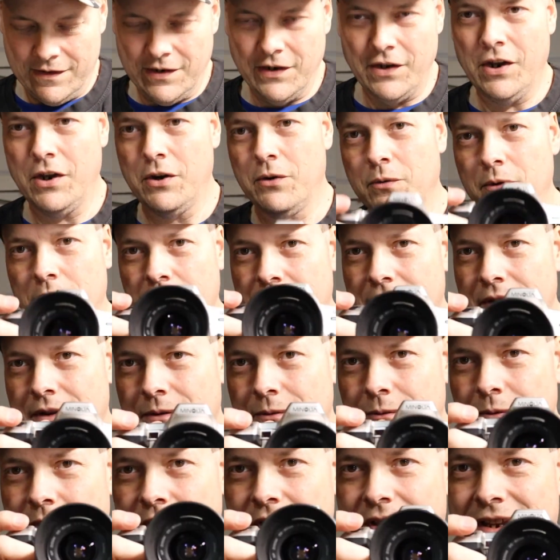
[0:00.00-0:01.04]
know
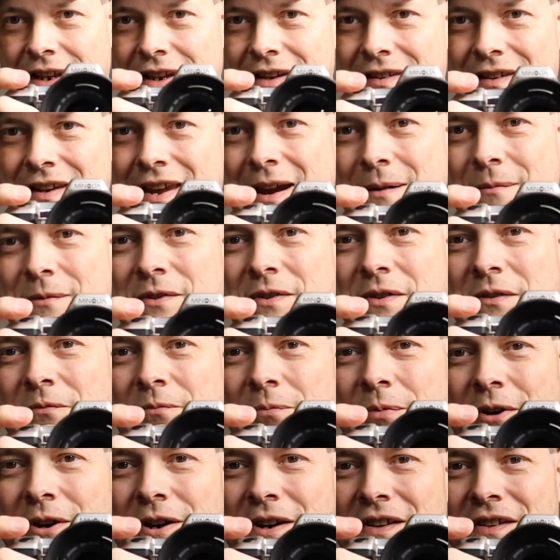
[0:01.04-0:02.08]
what these cameras have
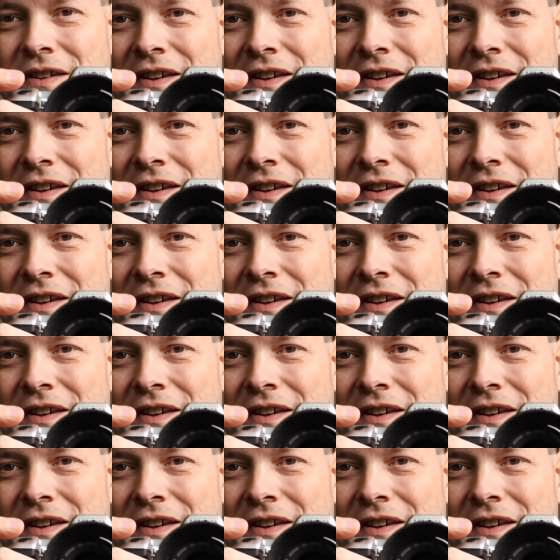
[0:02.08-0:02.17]
probably